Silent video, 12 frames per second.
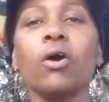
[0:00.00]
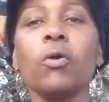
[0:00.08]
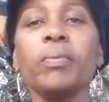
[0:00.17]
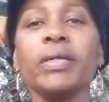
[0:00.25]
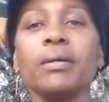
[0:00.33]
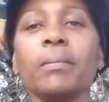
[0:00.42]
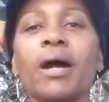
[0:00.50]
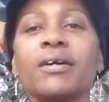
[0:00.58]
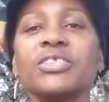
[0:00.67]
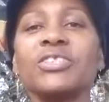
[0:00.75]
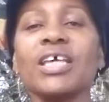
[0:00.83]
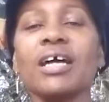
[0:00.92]
open up
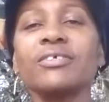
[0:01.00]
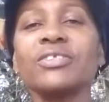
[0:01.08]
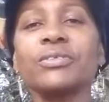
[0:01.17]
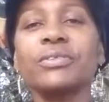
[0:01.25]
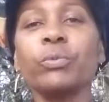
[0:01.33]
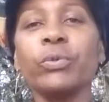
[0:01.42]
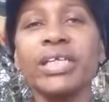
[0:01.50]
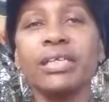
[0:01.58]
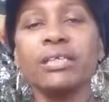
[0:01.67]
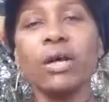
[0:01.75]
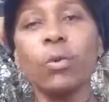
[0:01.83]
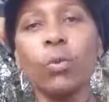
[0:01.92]
ourselves so that we
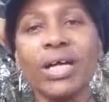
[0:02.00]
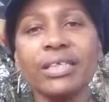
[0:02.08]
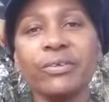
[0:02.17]
can know what